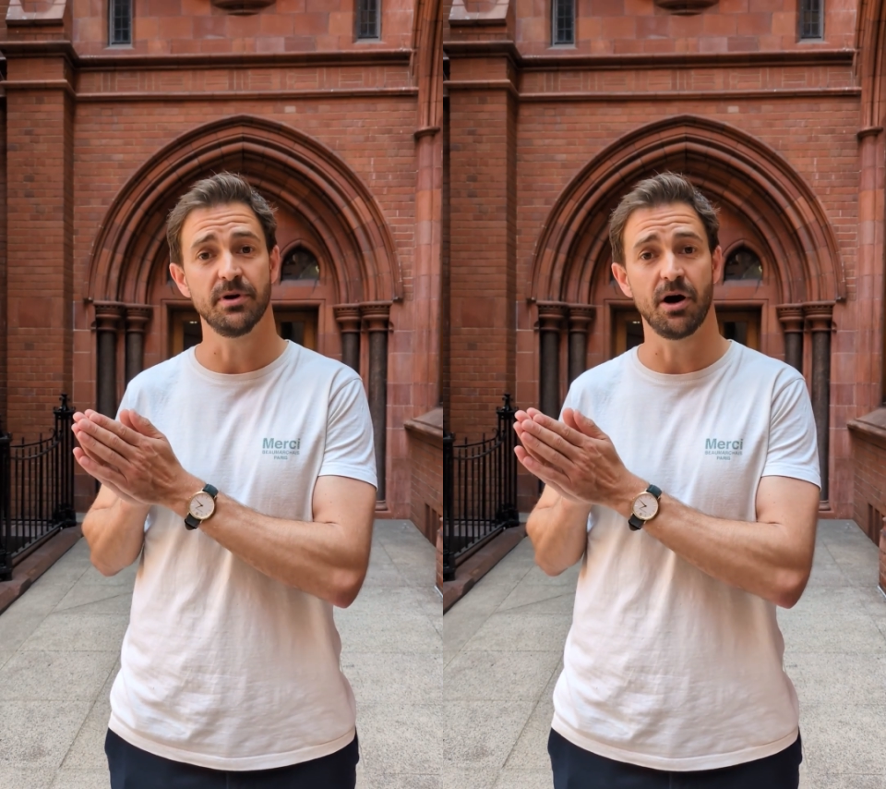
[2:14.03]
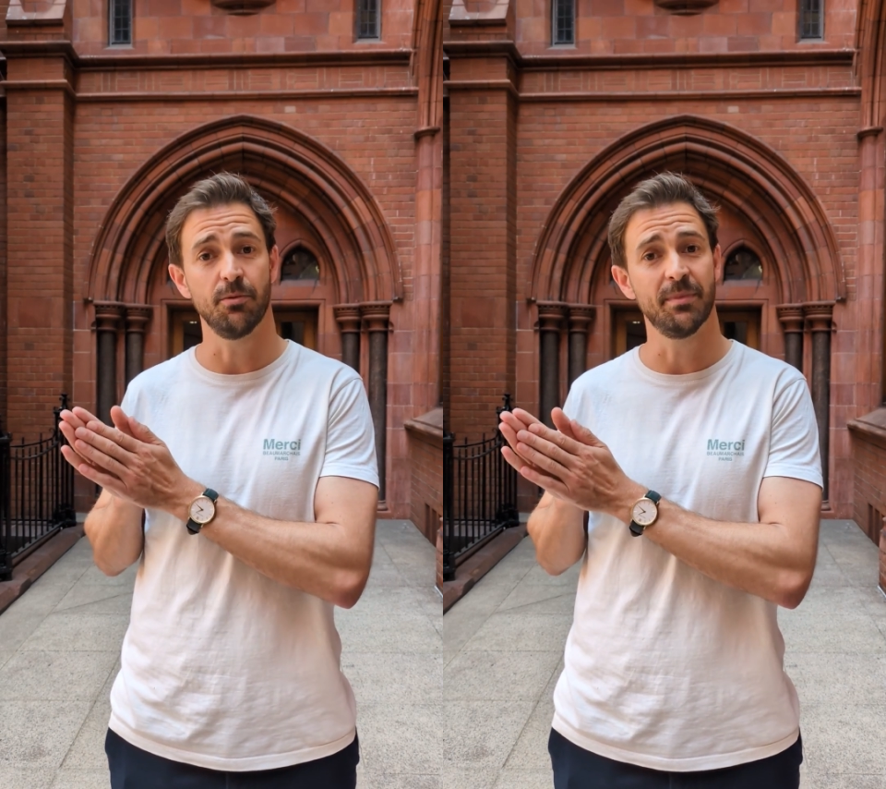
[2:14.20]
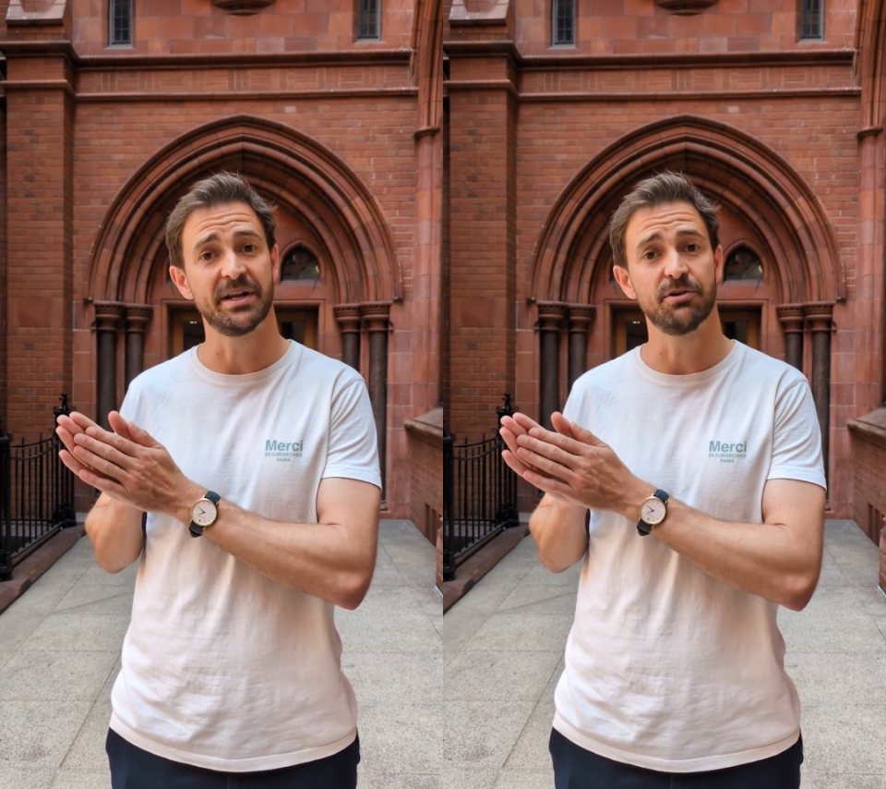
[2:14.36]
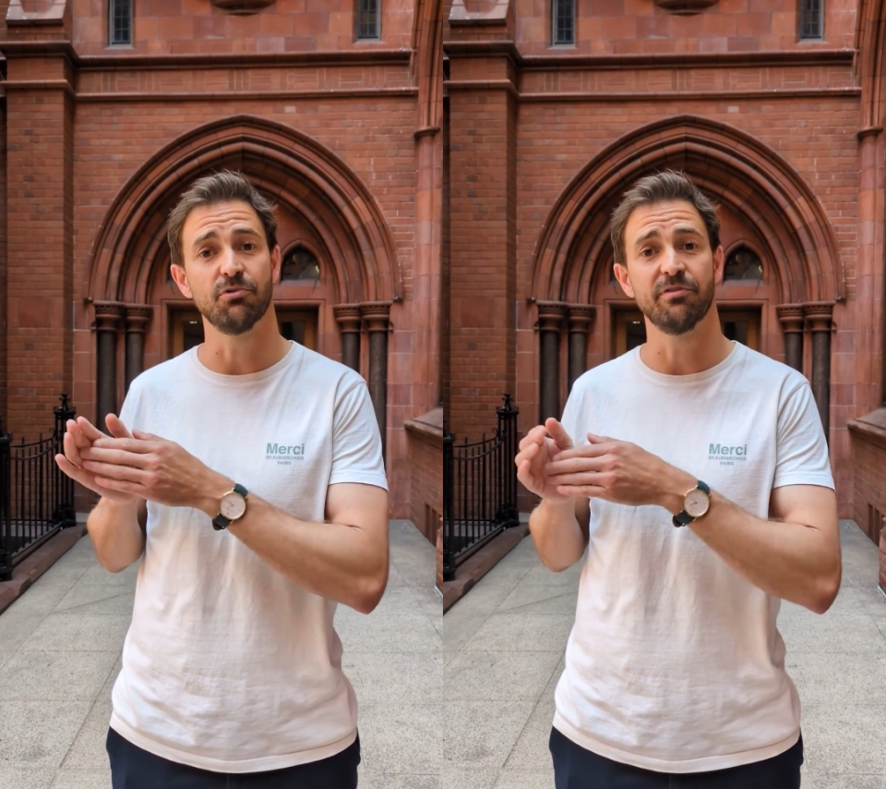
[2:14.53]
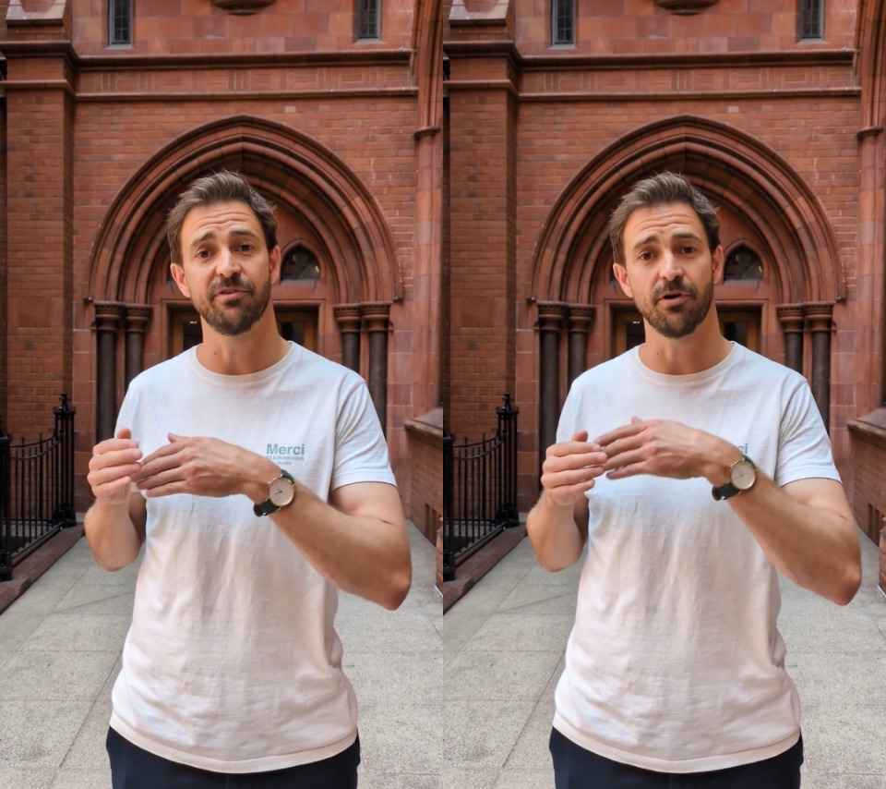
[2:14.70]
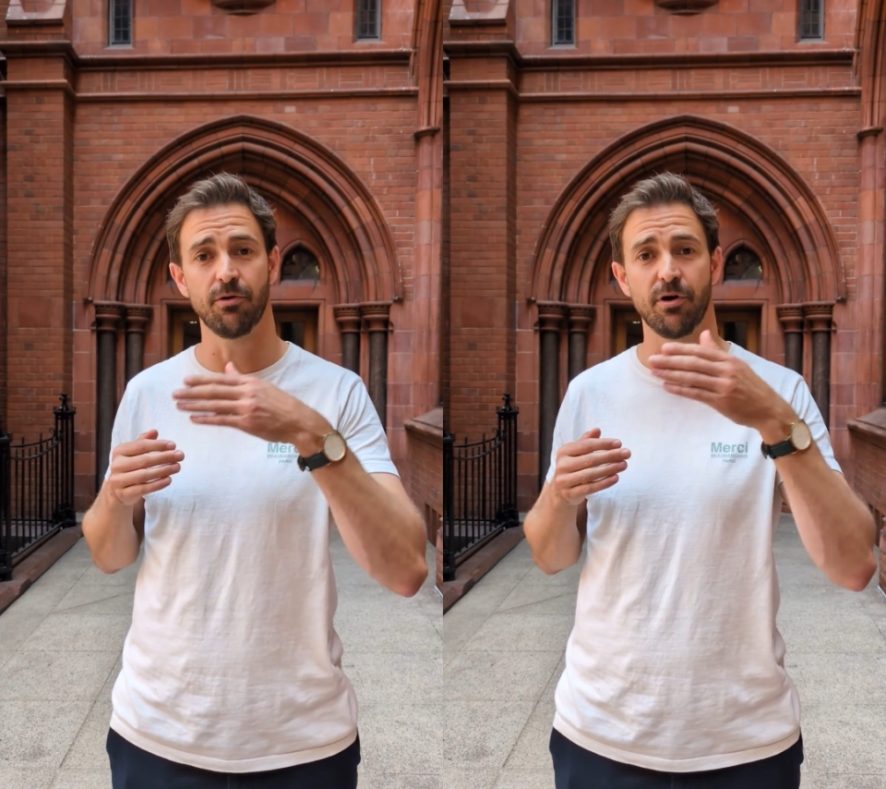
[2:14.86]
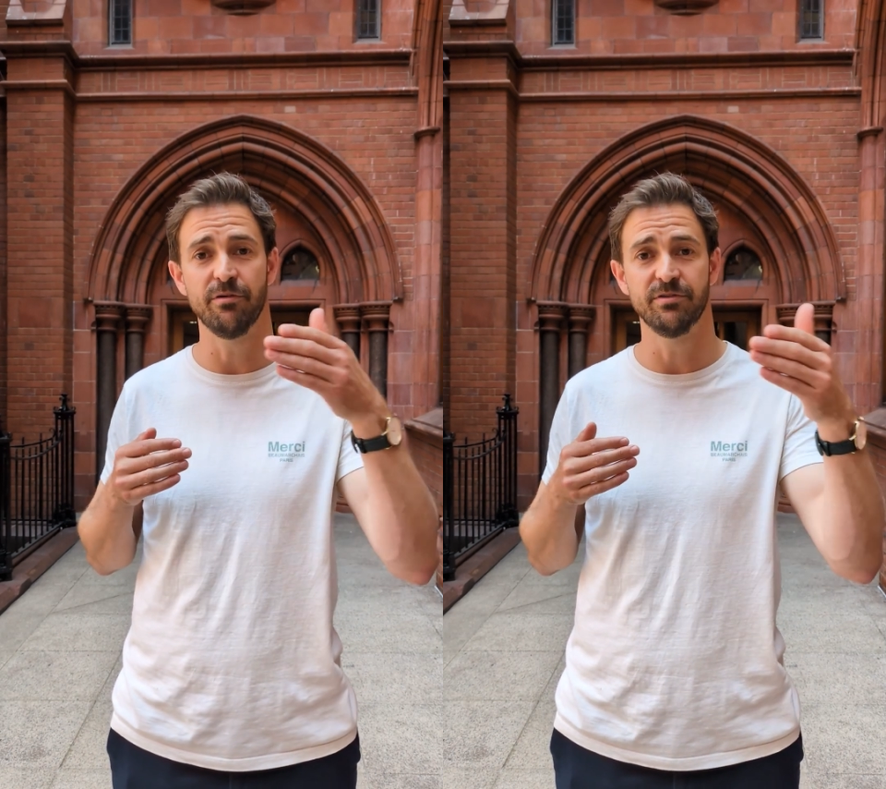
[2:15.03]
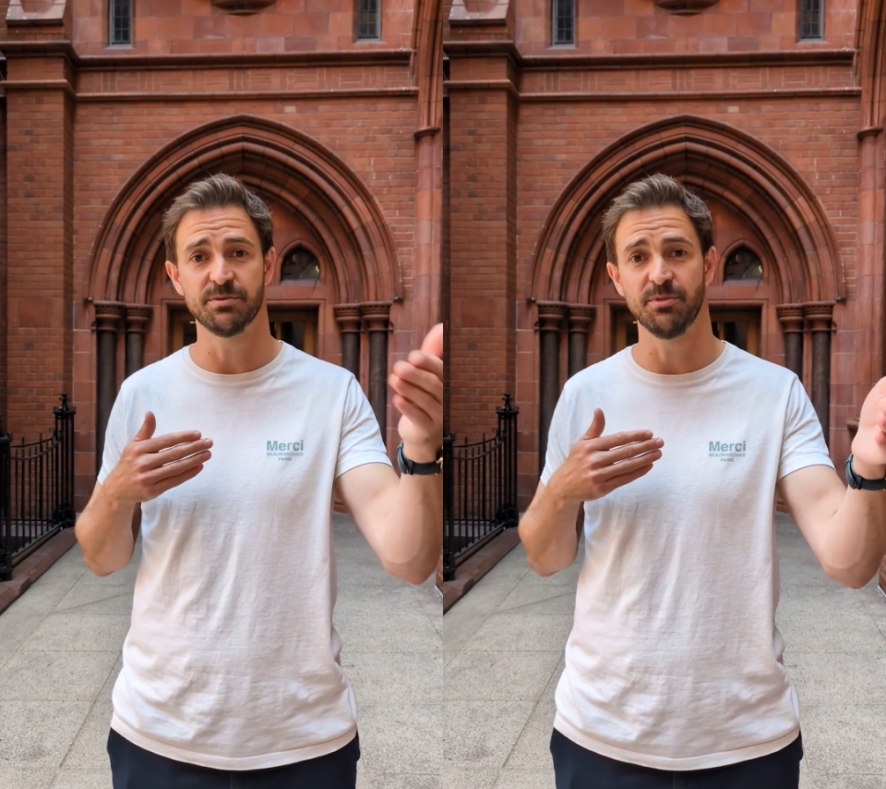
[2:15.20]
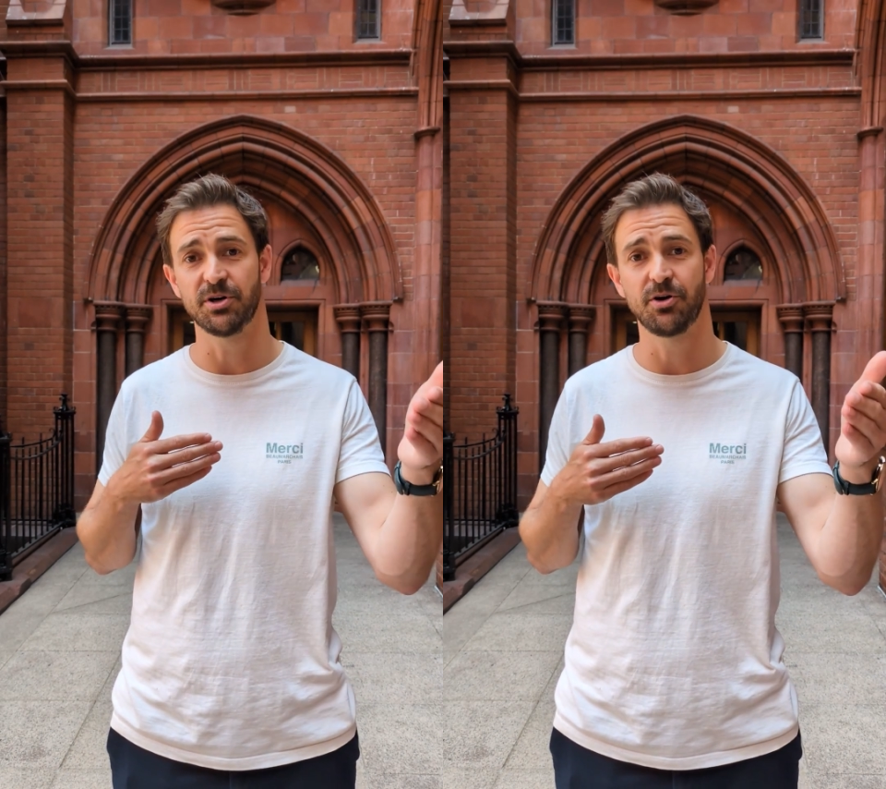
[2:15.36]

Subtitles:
I'll make a referral over to my